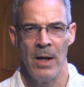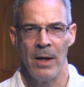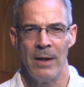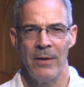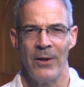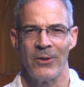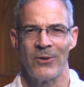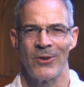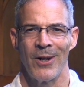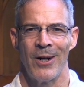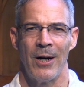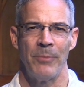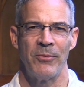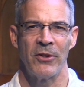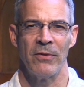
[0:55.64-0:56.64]
This
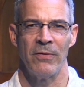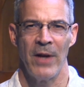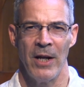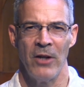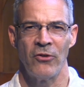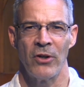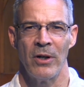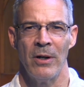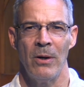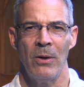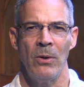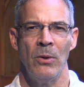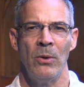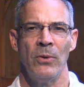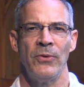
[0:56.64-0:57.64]
observation
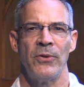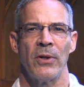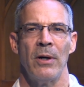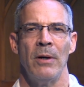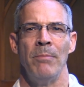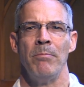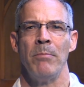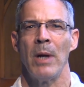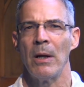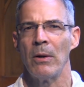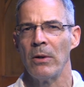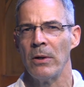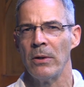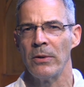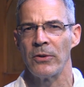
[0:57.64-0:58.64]
holds a
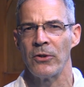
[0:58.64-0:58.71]
mirror